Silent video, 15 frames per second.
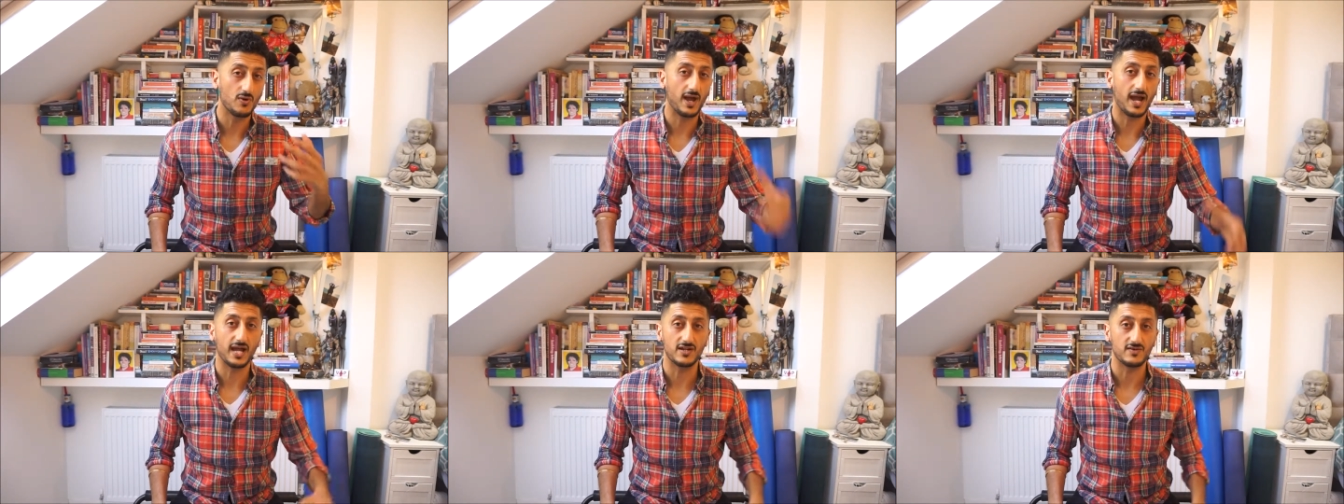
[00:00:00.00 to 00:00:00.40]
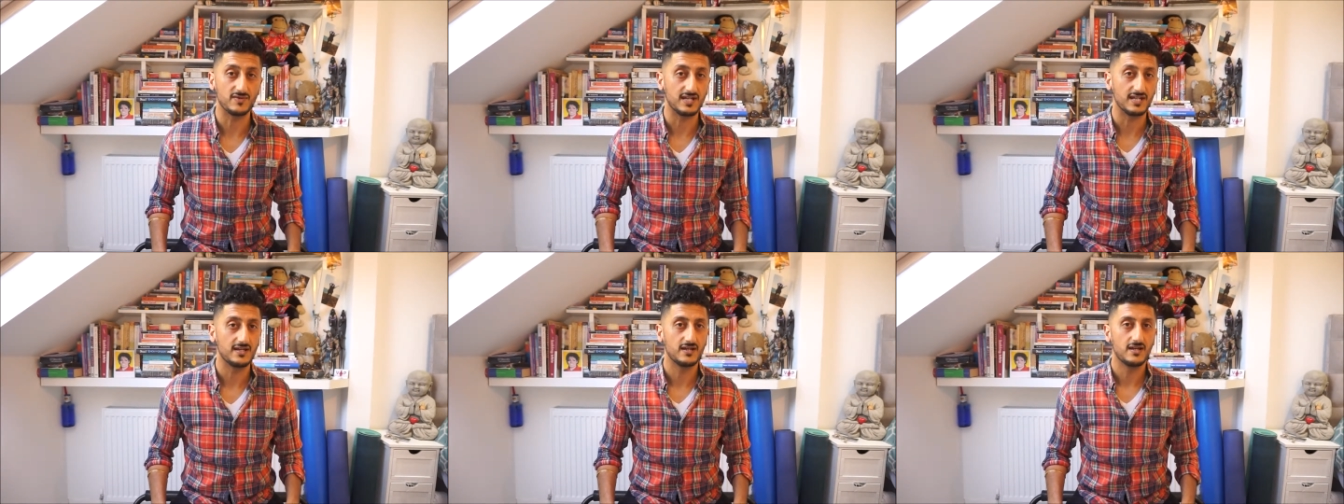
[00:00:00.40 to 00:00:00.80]

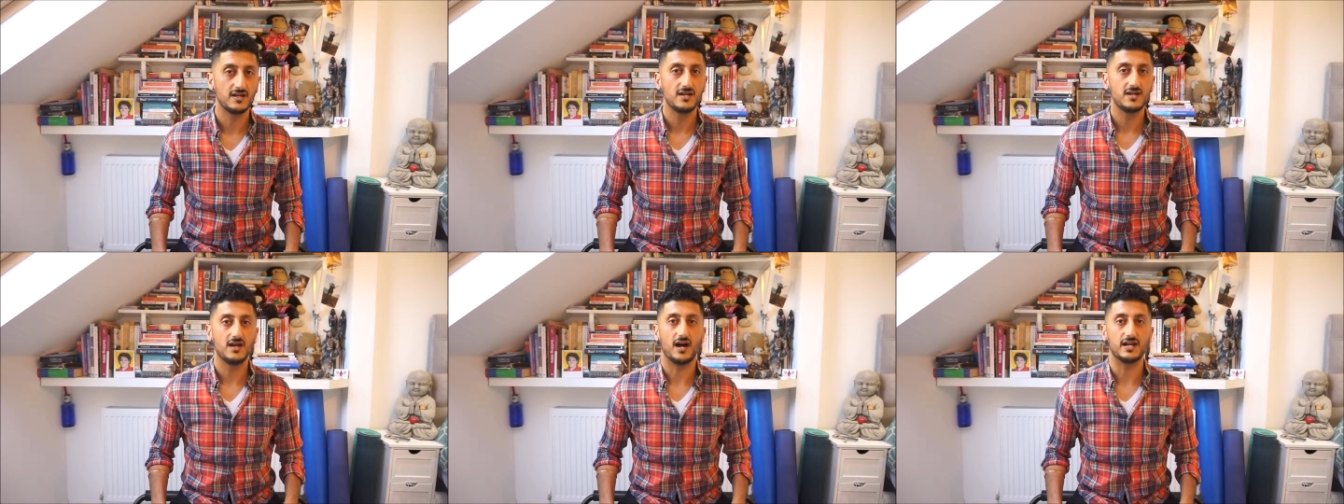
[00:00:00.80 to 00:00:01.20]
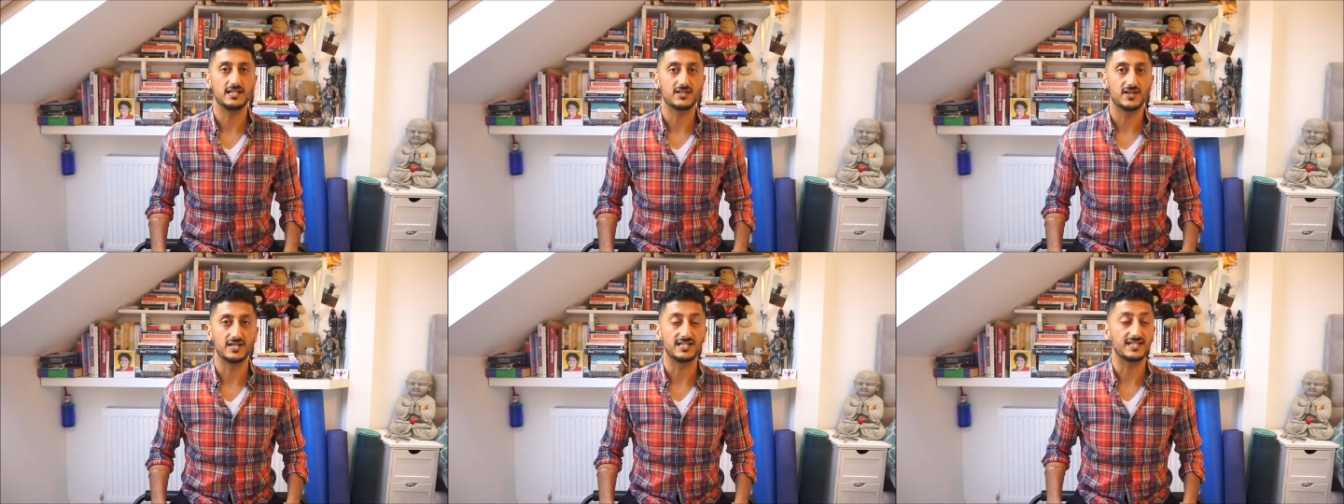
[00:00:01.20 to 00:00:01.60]
angry I
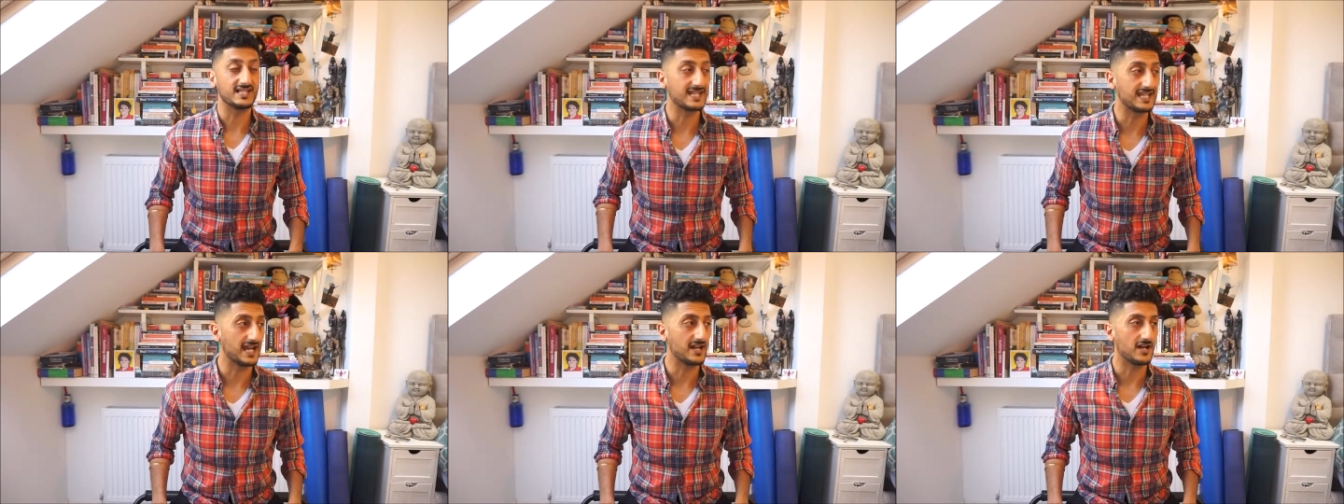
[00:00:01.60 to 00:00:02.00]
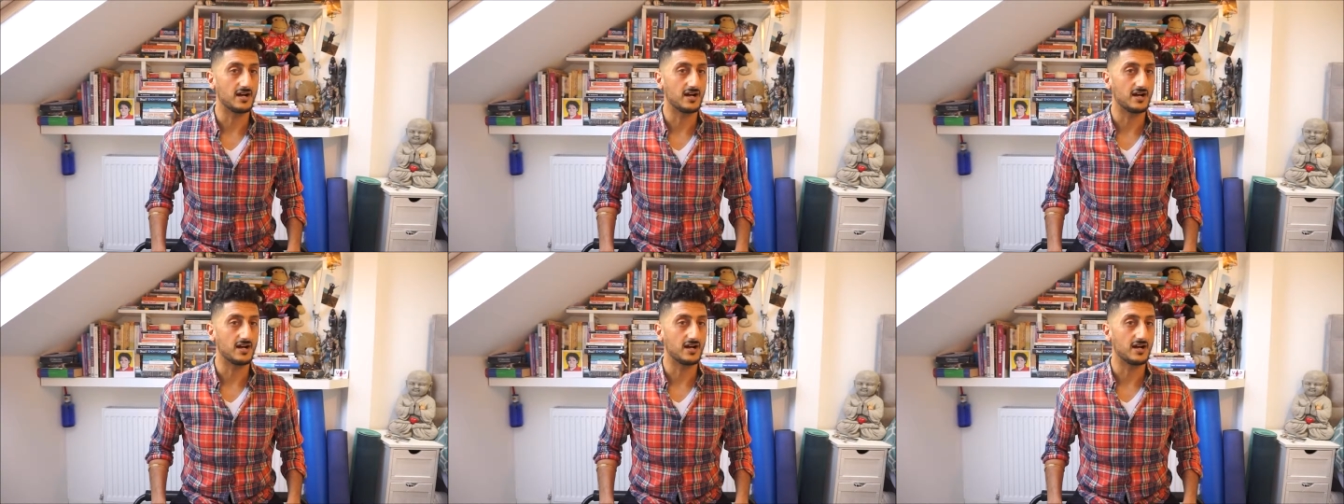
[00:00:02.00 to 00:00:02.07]
decided to get